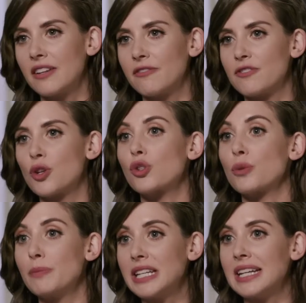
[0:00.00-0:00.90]
of
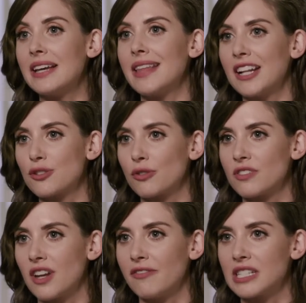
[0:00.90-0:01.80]
social media and that sort of
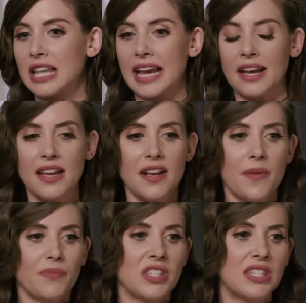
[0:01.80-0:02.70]
stuff is like
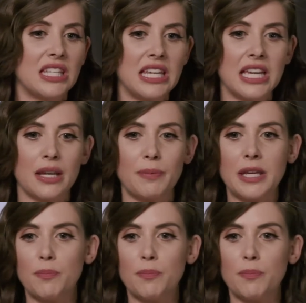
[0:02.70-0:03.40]
seeing right.